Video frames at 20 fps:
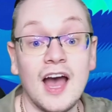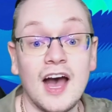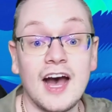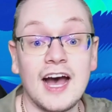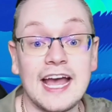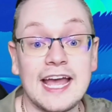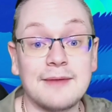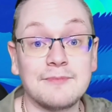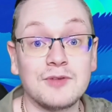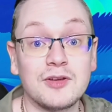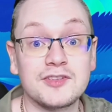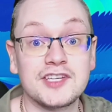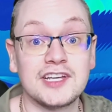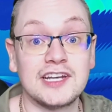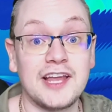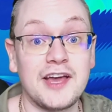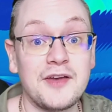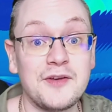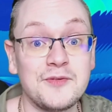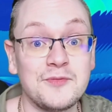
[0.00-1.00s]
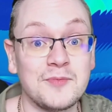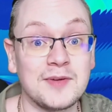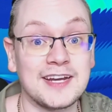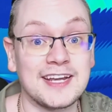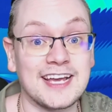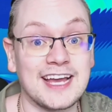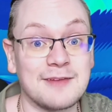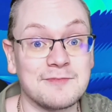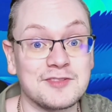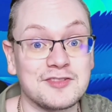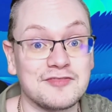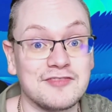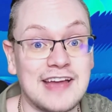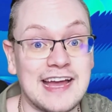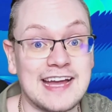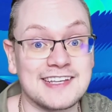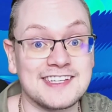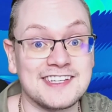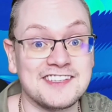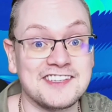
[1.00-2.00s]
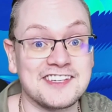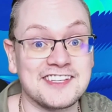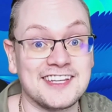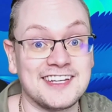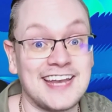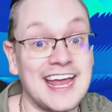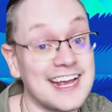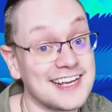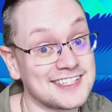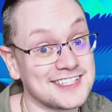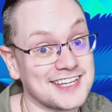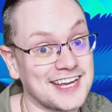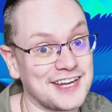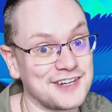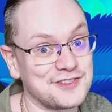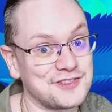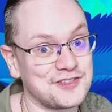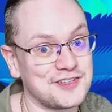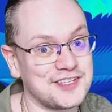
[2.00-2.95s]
I am not alone when it comes to reacting to the next country